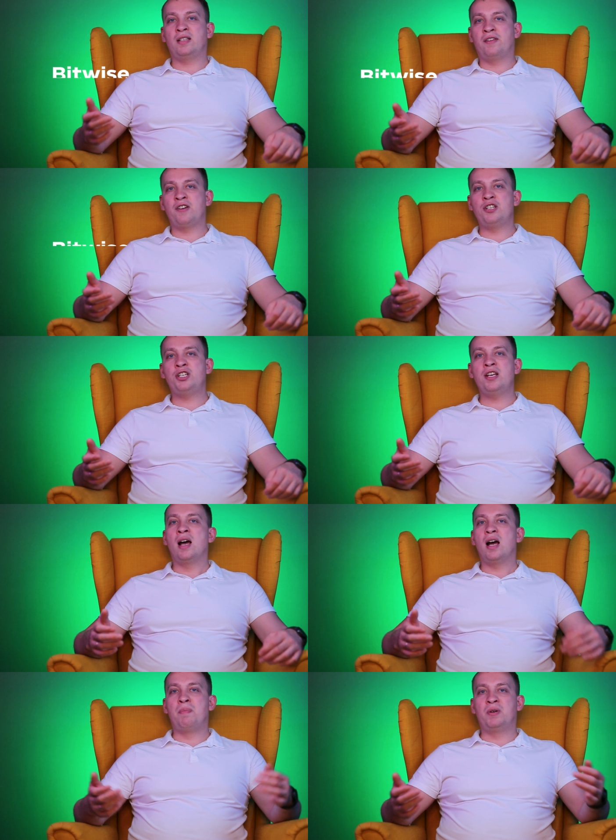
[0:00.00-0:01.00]
FHE
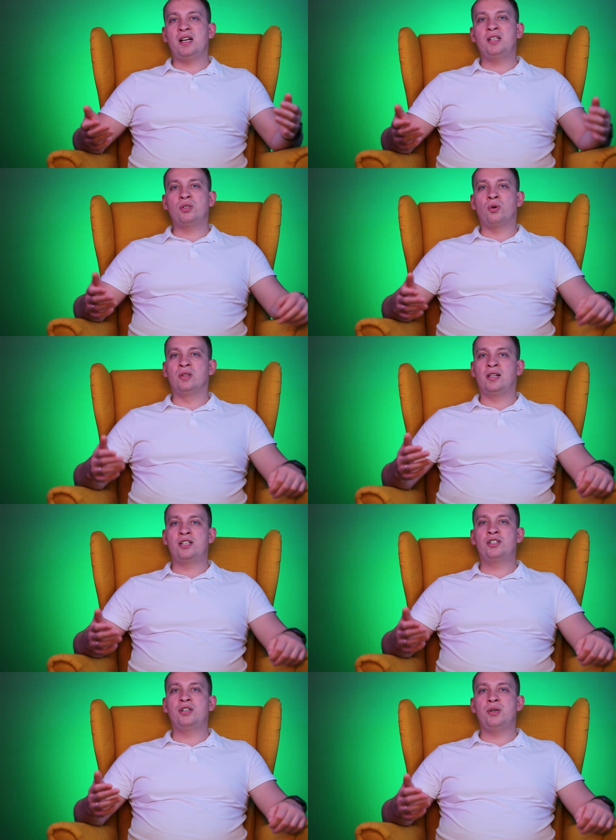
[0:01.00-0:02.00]
operates on
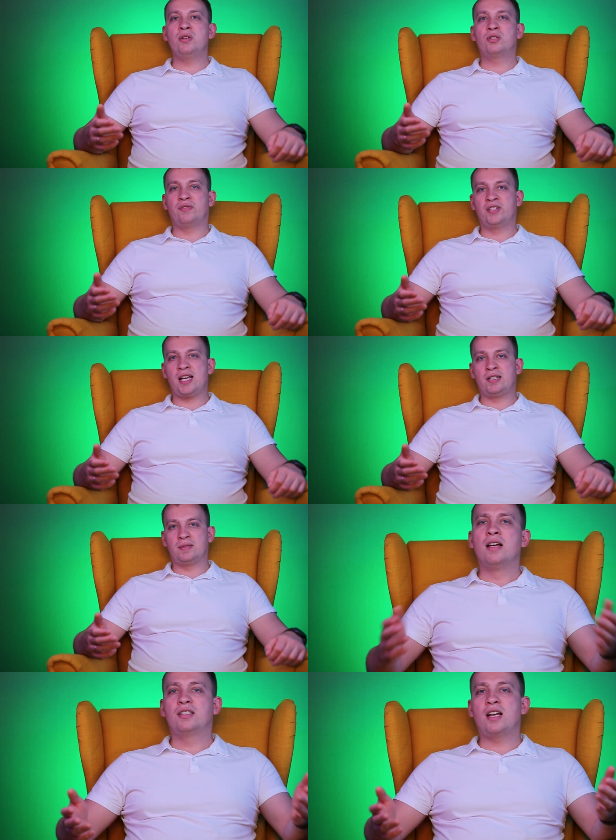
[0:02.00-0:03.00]
larger units of data,
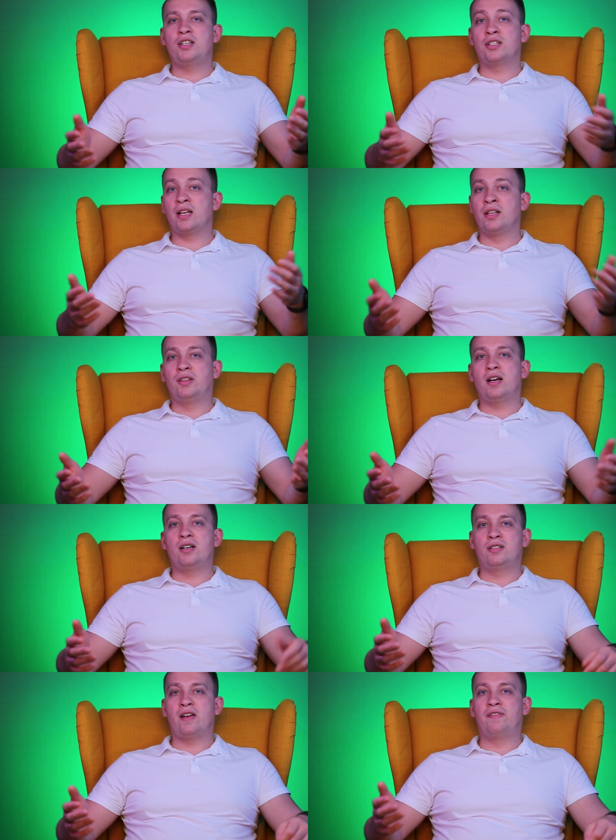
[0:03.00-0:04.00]
such as entire
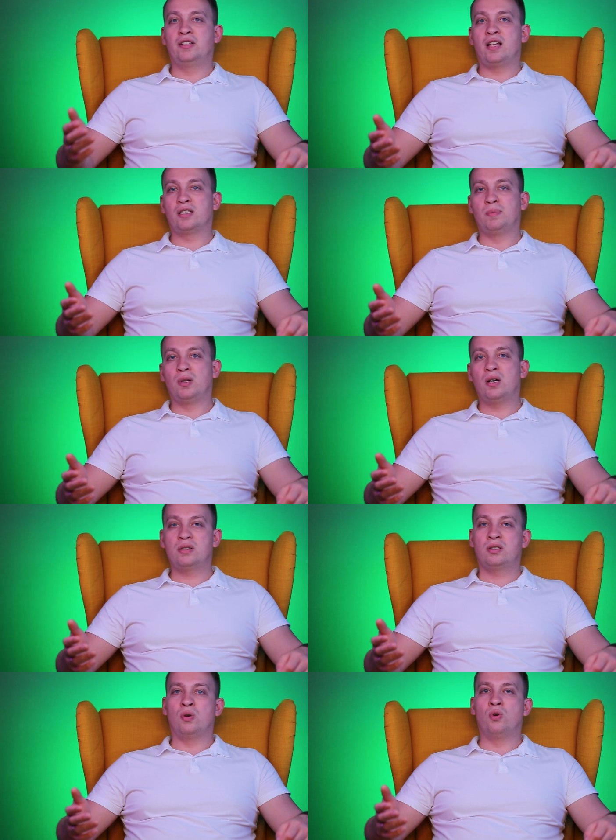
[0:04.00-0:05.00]
ciphertext
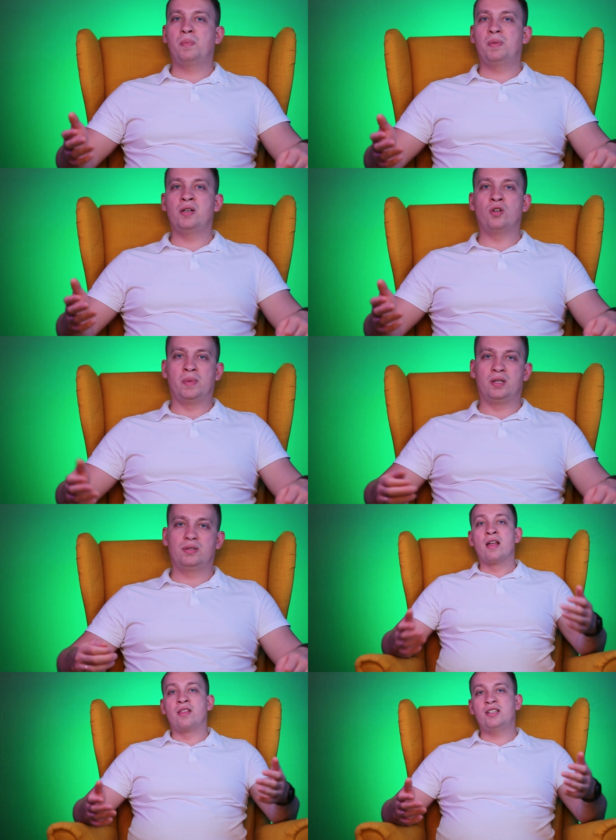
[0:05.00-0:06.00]
blocks or
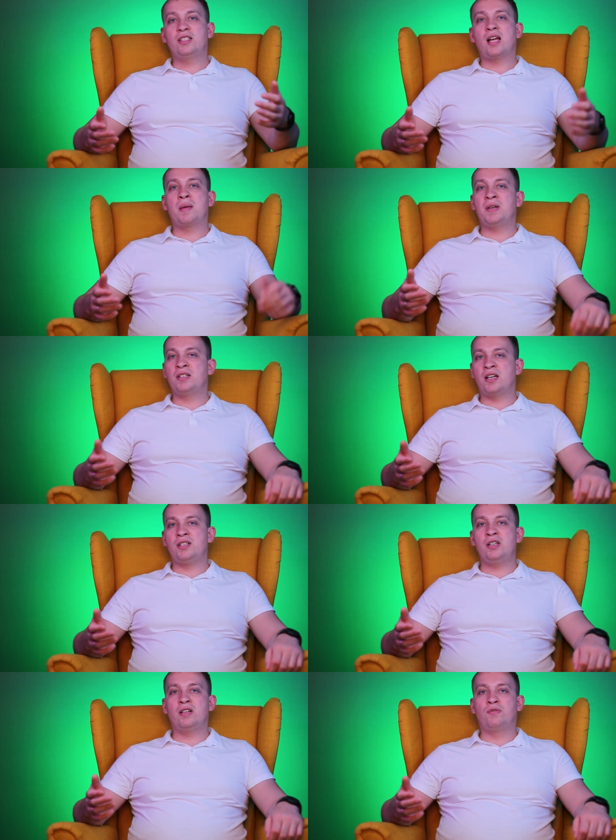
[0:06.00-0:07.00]
polynomials. This type is
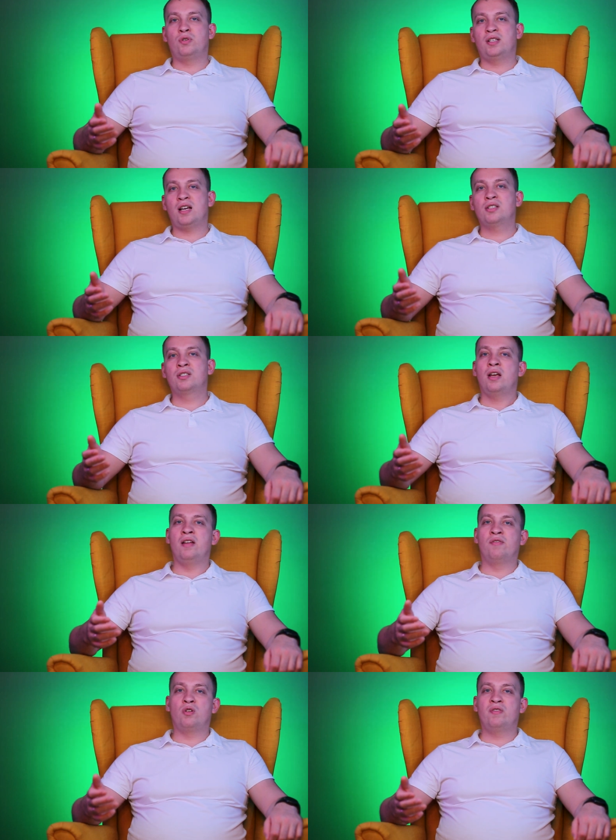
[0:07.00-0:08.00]
ideal for tasks
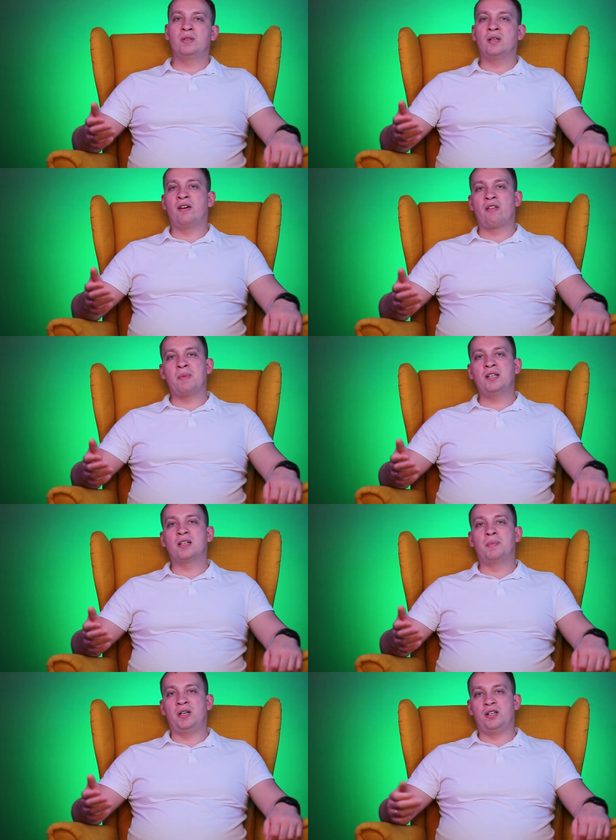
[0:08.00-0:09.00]
involving arithmetic
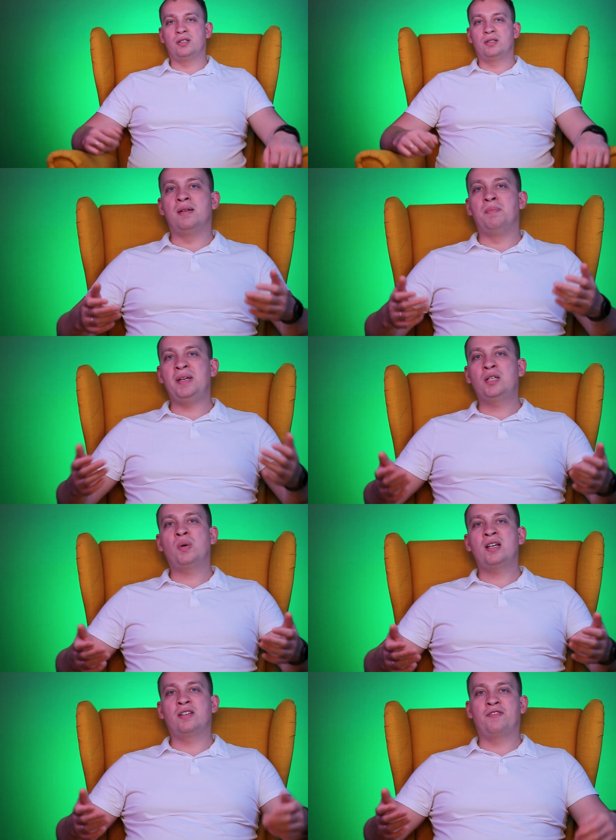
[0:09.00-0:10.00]
operations.
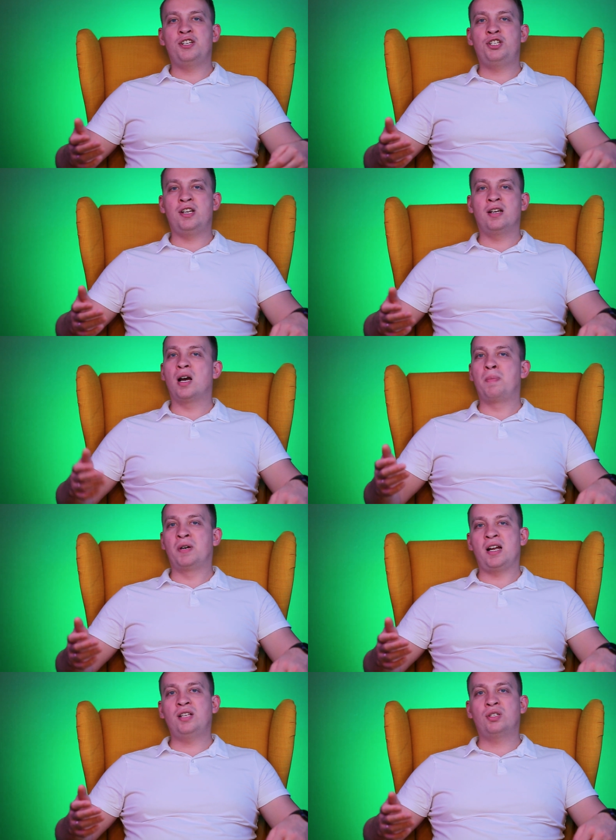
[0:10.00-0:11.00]
Bitwise FHE
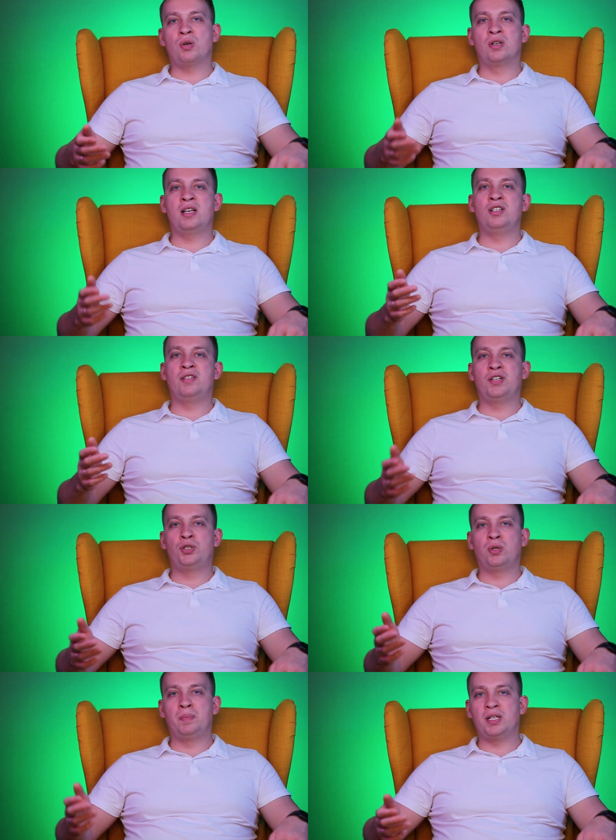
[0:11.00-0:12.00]
operates on
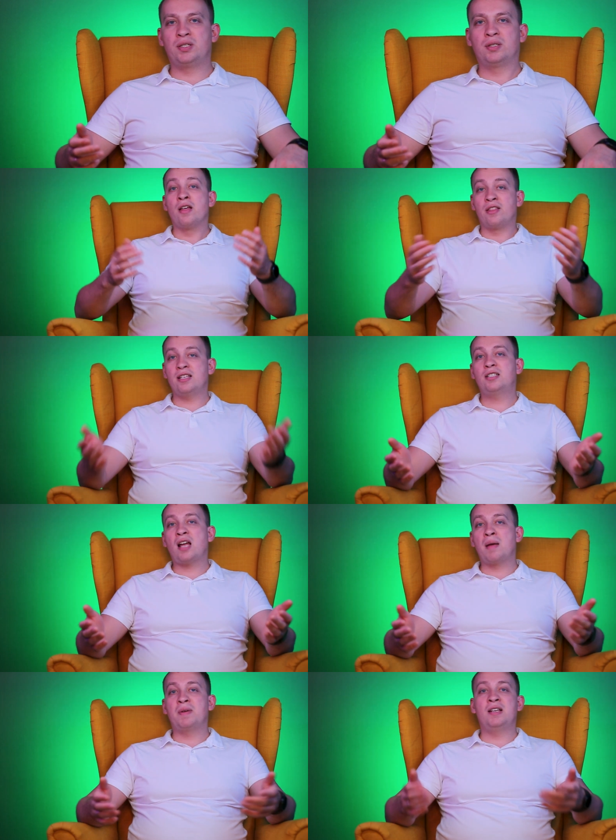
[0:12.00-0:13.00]
individual bits. This
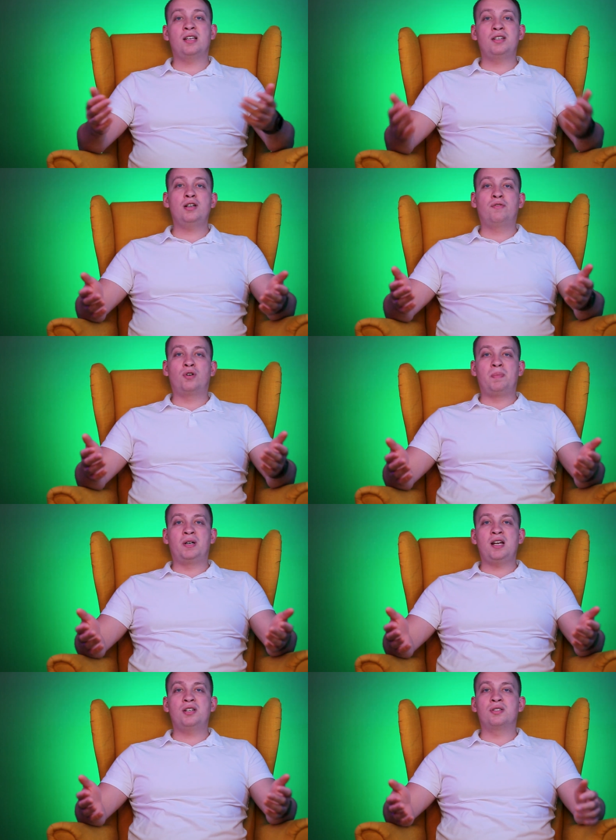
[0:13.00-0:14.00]
type is ideal for
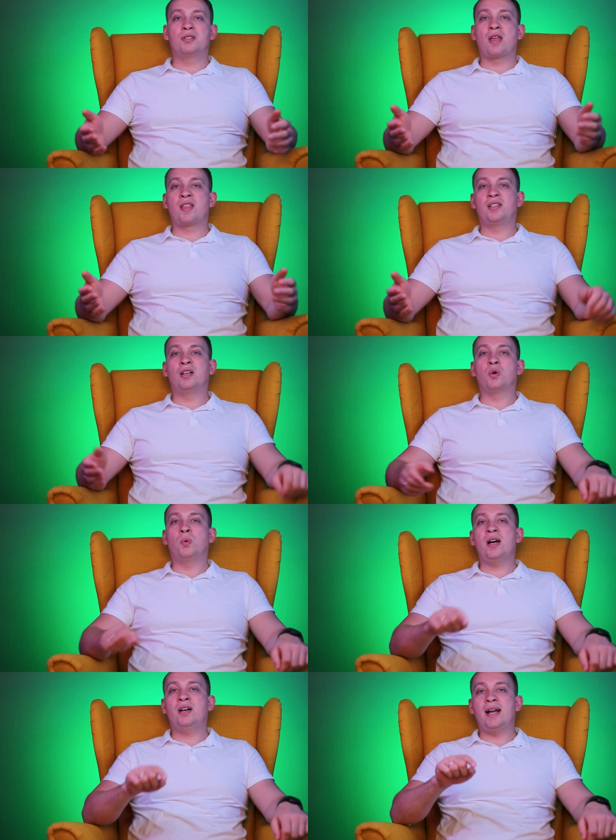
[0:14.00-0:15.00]
operations that
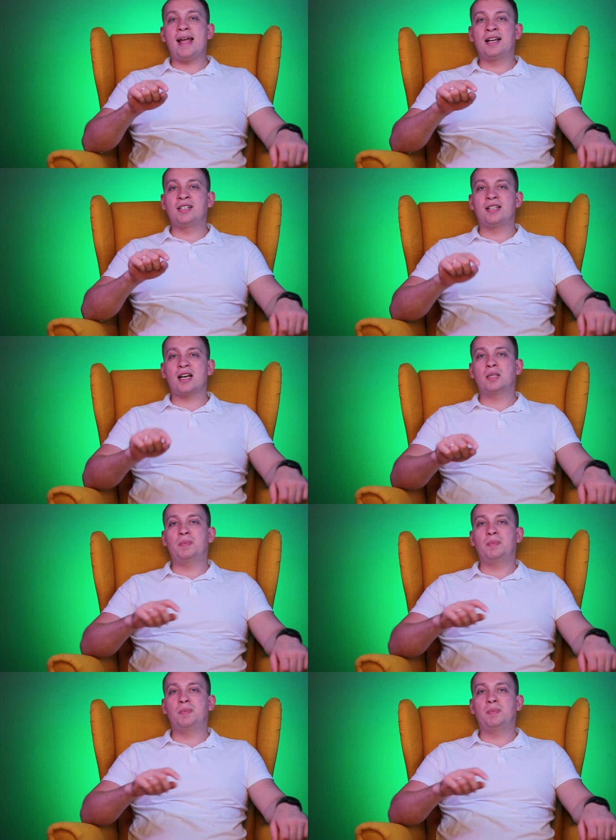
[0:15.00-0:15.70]
require exact